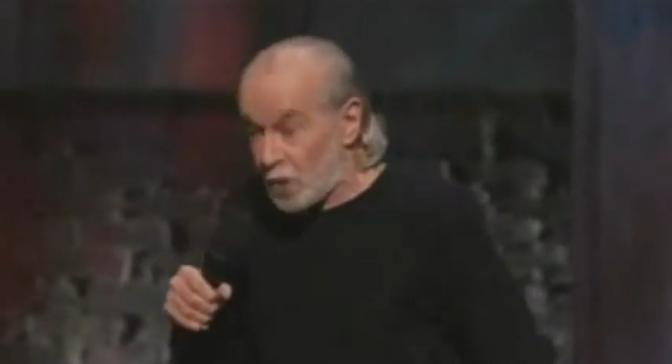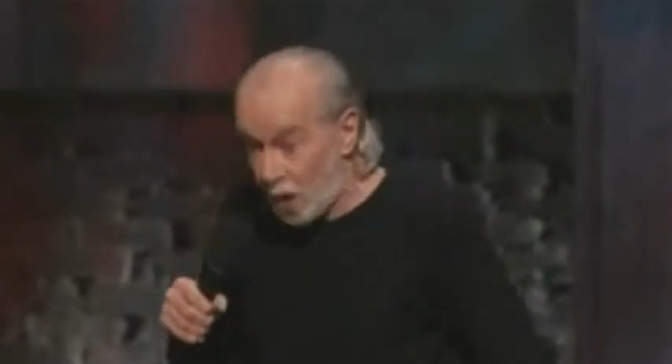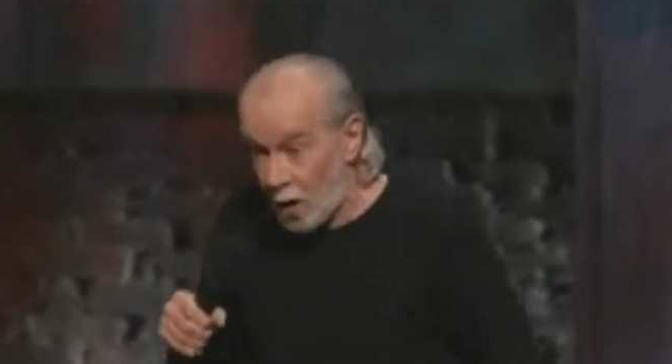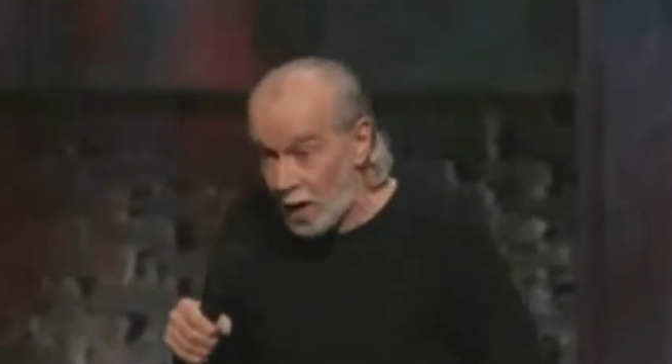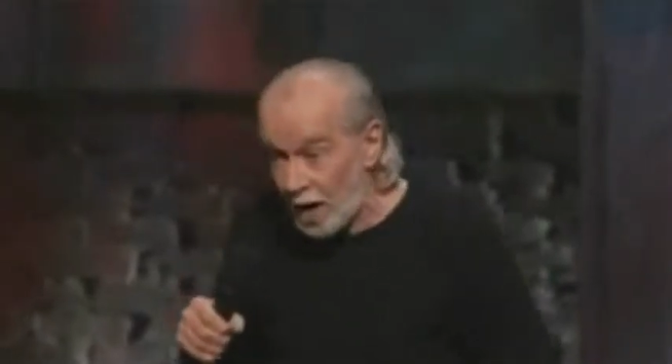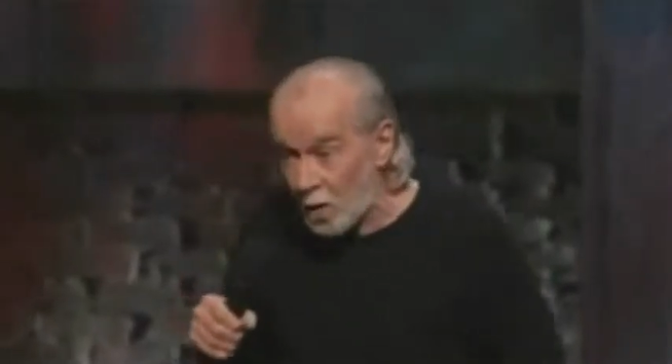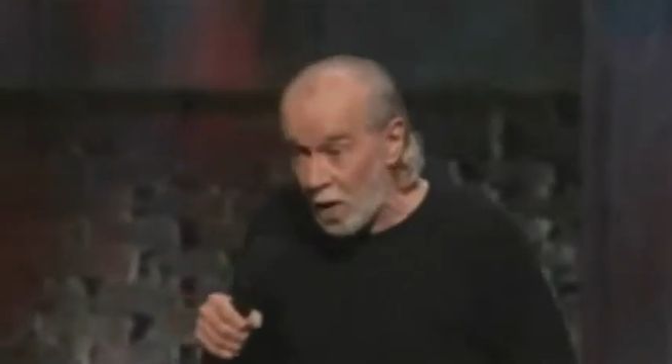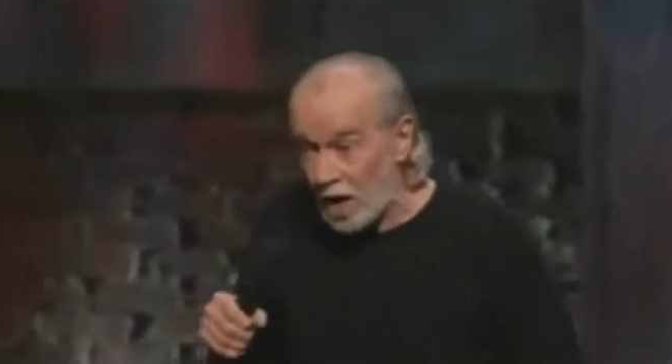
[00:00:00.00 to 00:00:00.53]
You
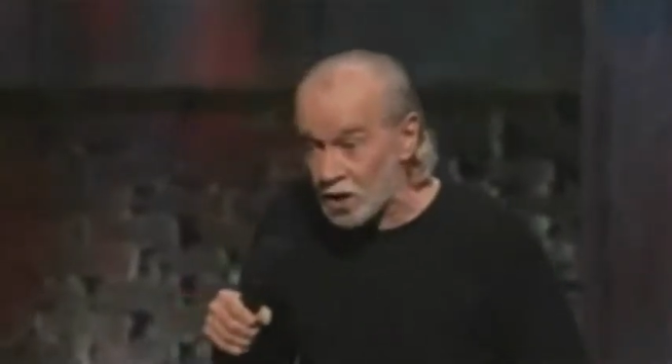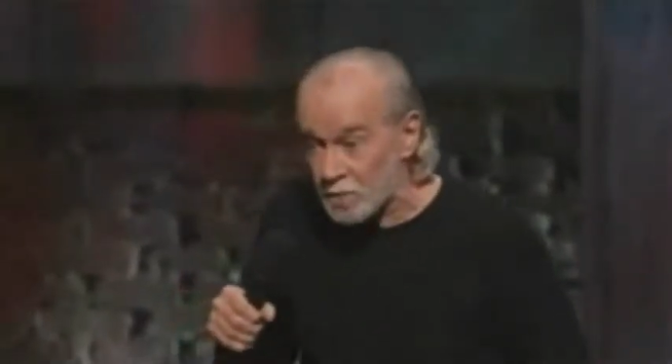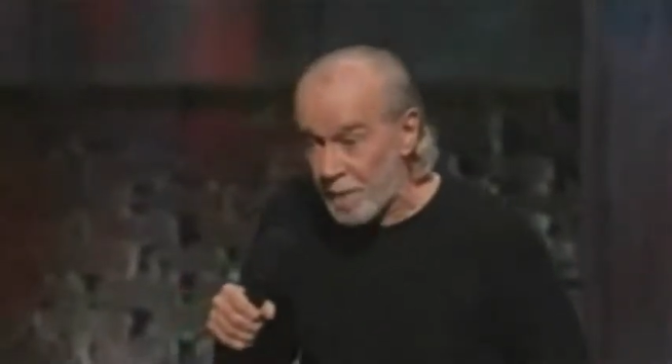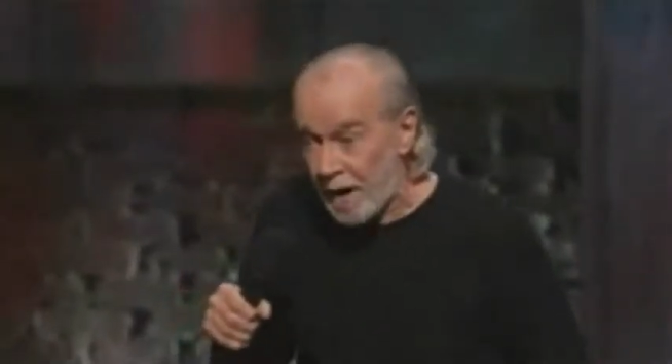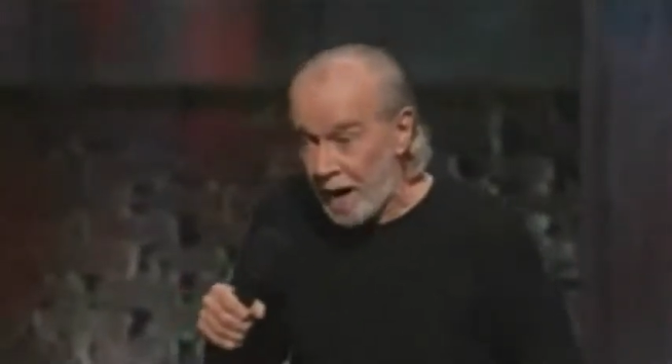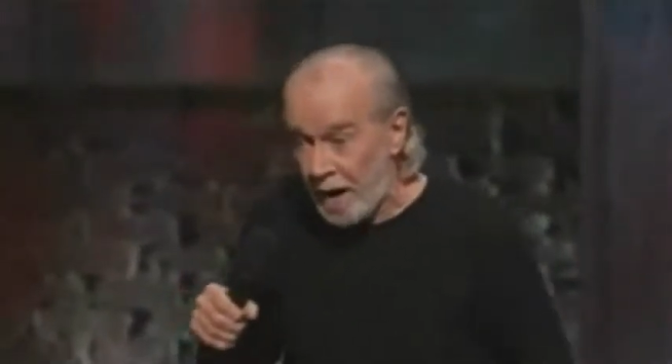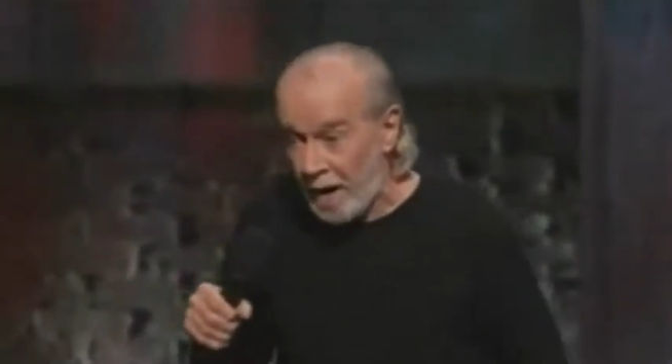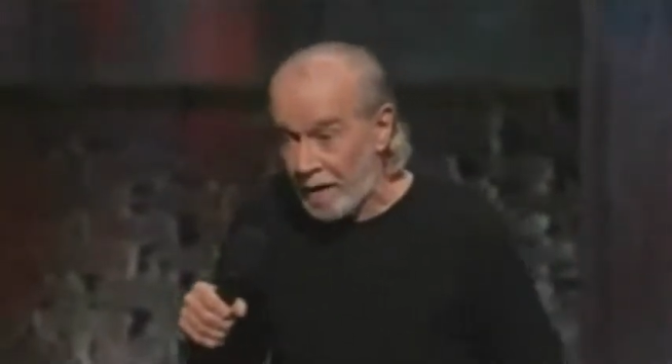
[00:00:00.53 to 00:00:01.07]
know when I wash
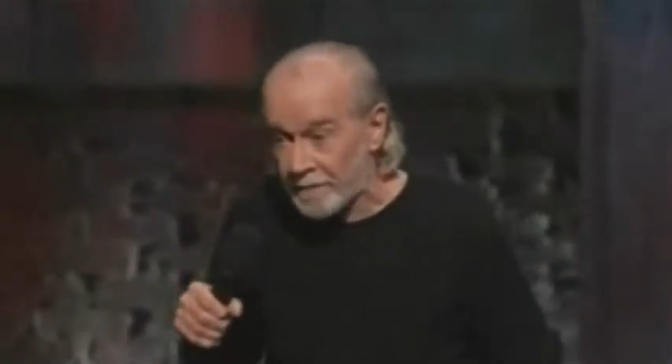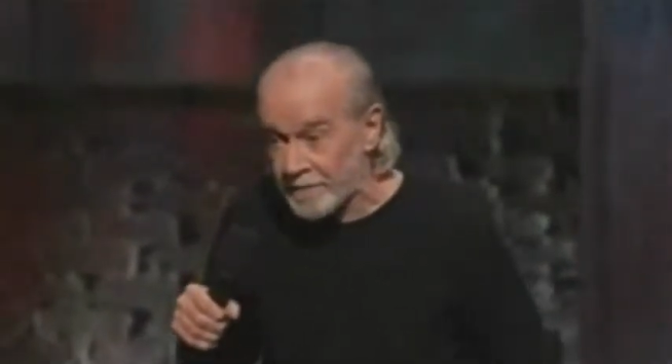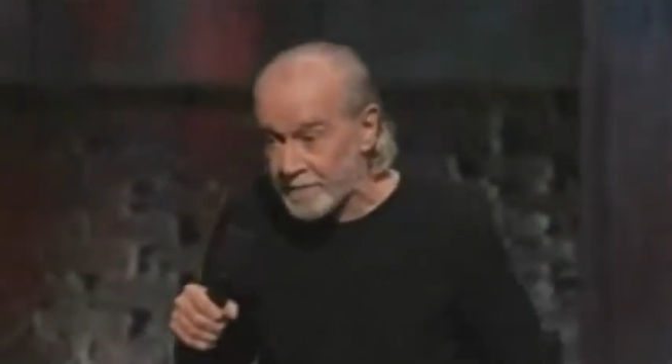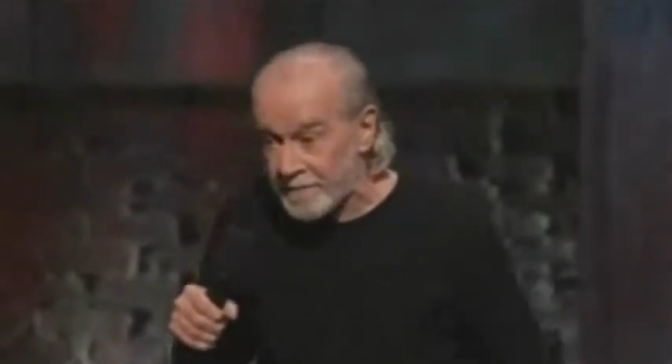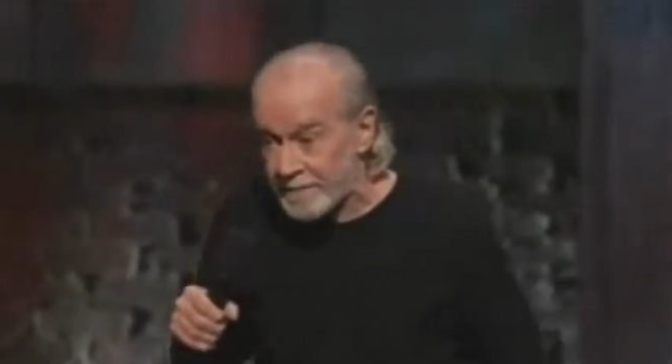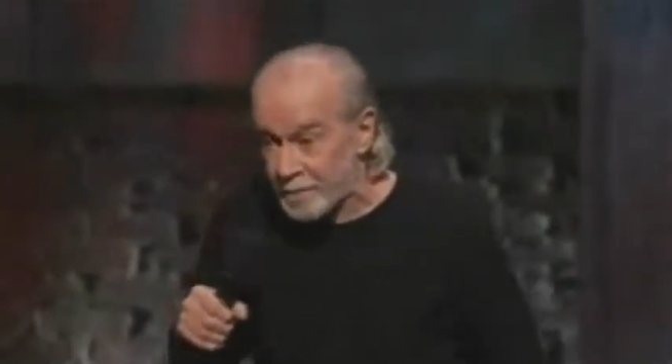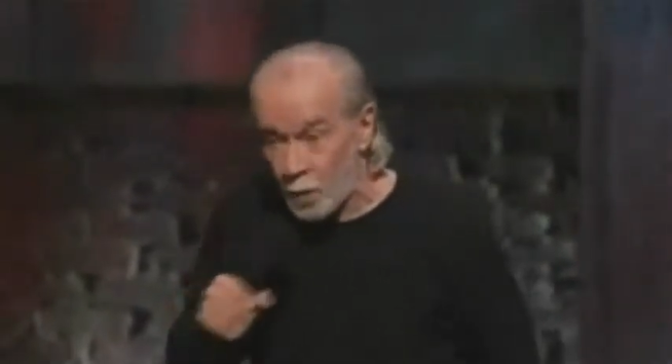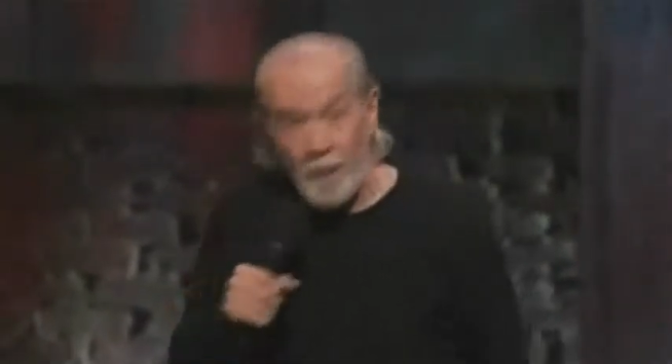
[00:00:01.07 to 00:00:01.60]
my
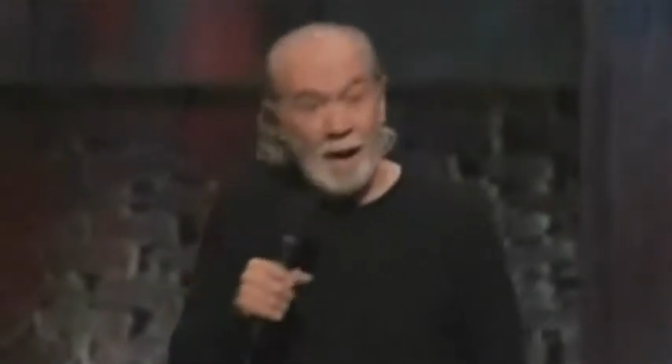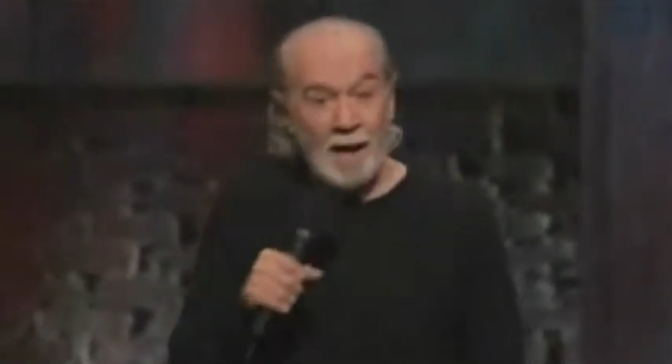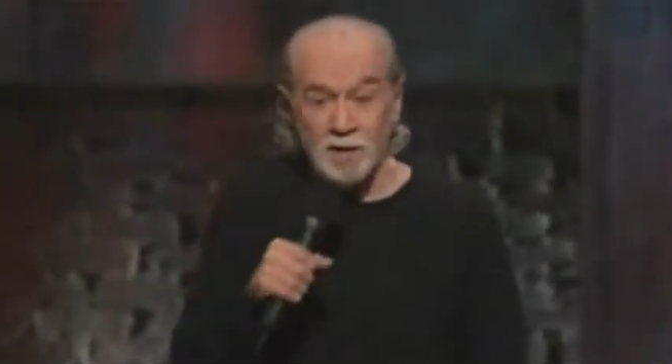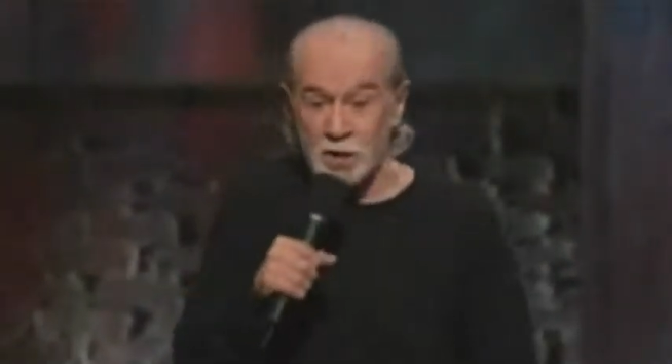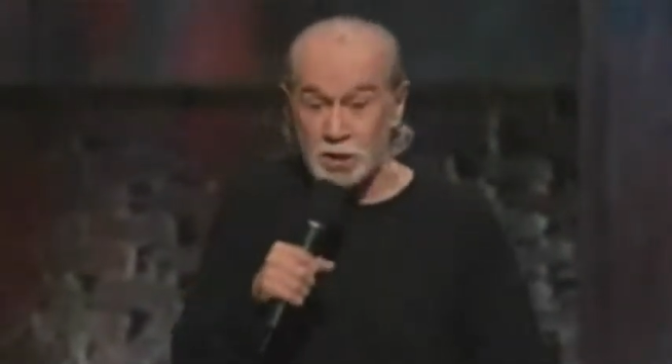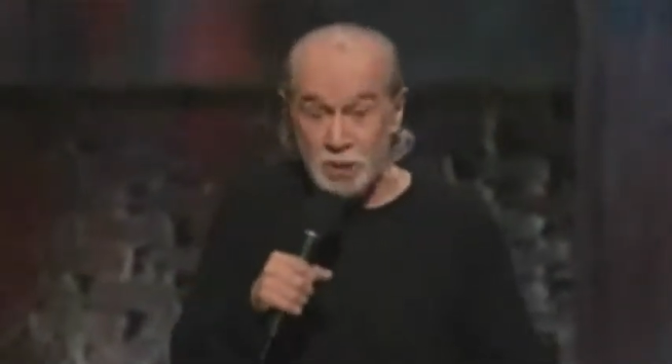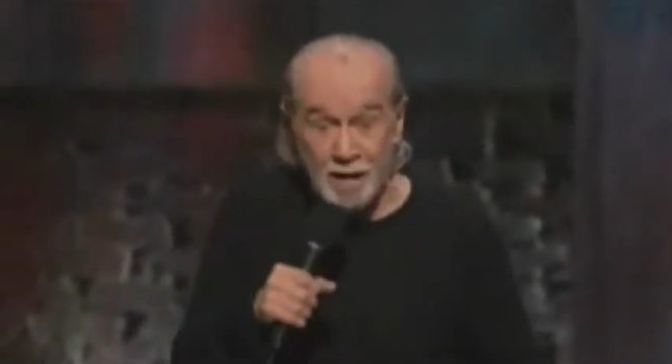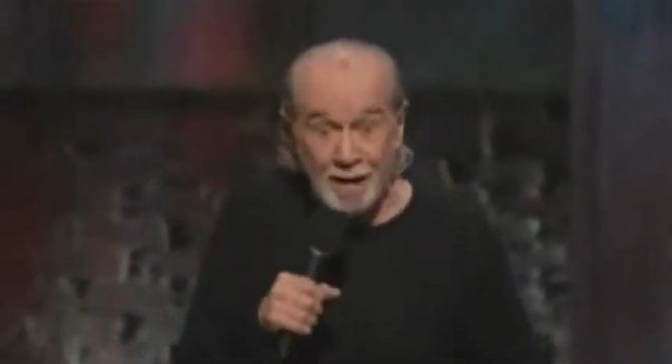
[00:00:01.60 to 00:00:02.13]
hands? When I
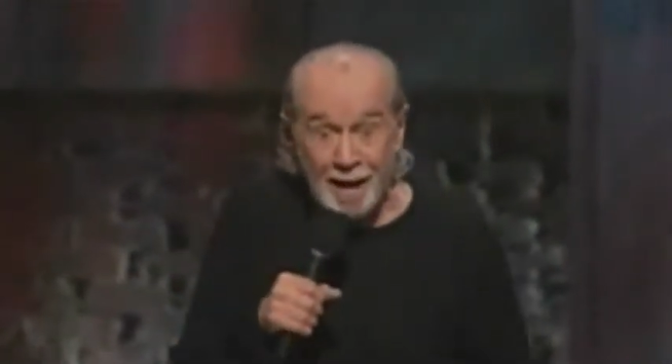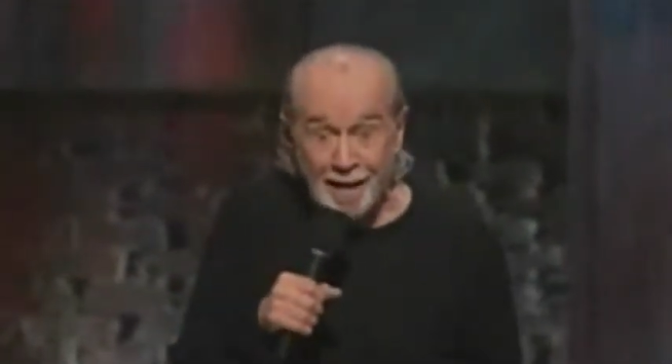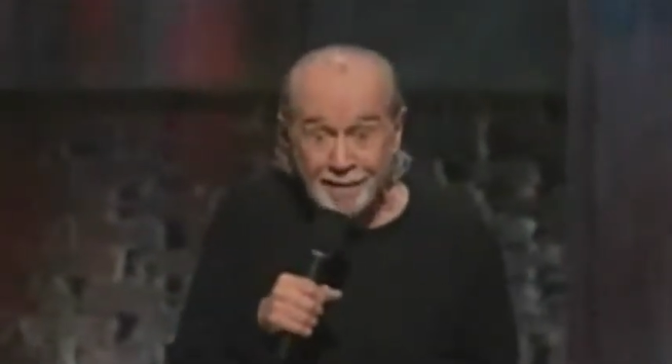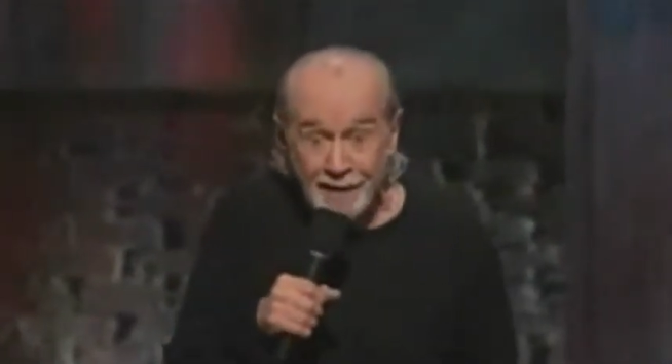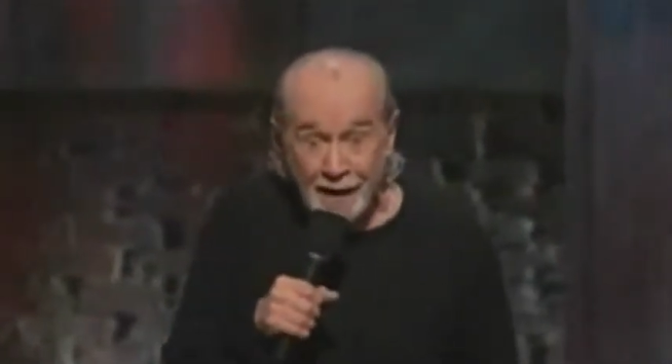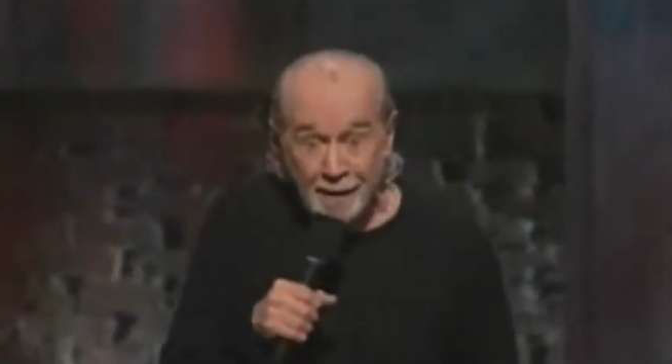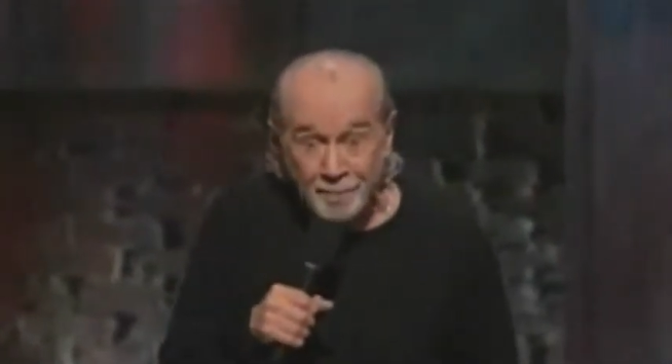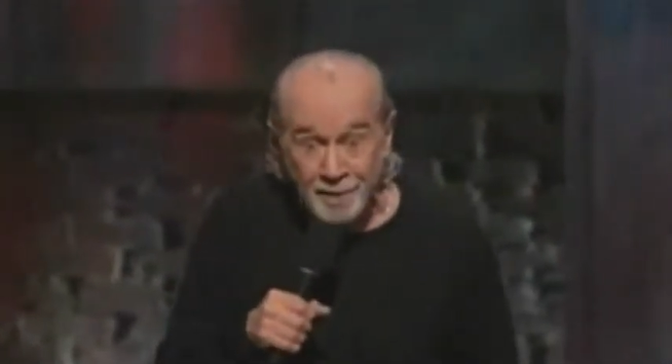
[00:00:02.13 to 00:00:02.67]
shit
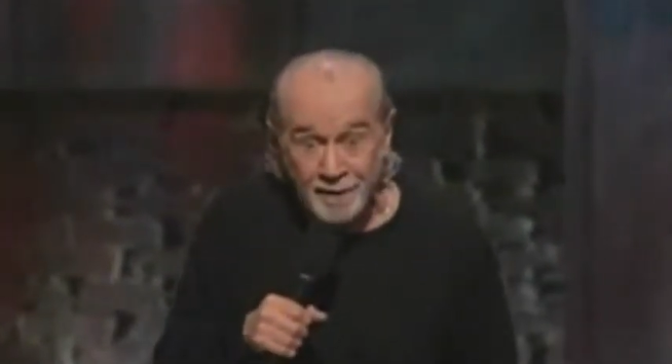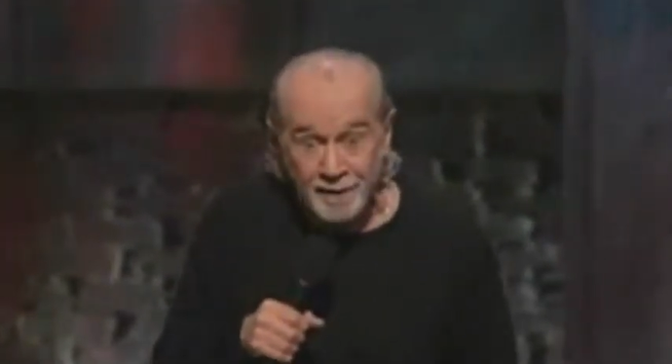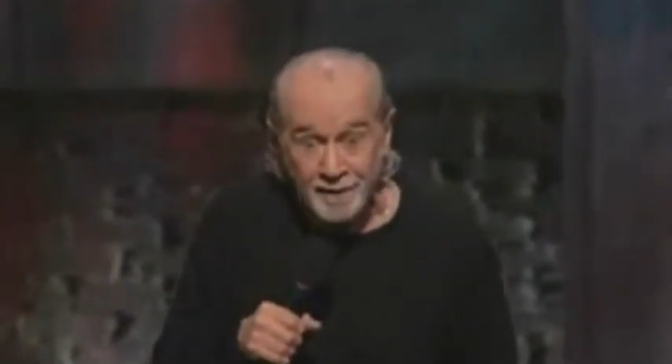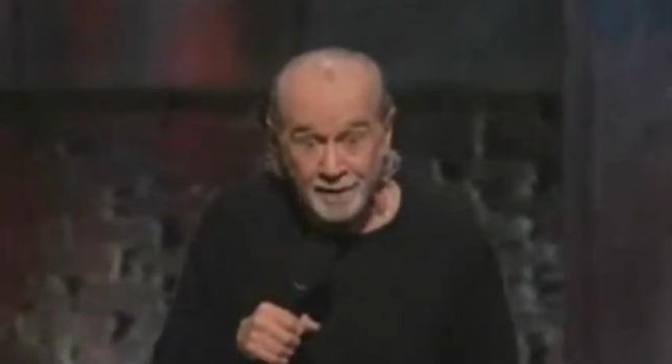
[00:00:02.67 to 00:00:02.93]
on them.